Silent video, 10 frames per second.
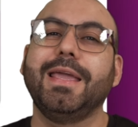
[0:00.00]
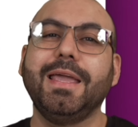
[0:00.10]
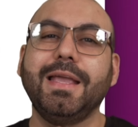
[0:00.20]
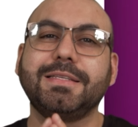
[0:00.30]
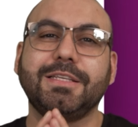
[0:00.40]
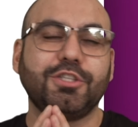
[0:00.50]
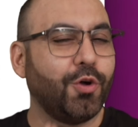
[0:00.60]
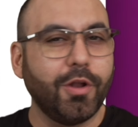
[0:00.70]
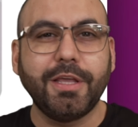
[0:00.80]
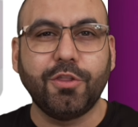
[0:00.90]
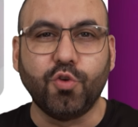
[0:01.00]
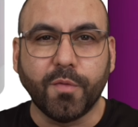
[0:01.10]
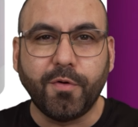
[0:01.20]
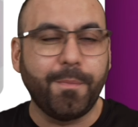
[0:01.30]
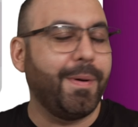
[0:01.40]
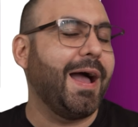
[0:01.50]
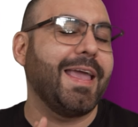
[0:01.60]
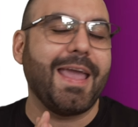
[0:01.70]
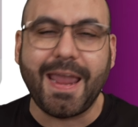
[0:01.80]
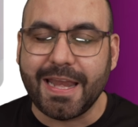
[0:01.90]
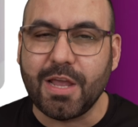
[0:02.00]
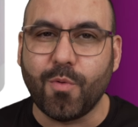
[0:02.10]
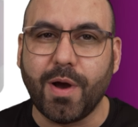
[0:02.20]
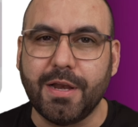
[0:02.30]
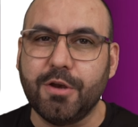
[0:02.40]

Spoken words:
is totally doable by anyone.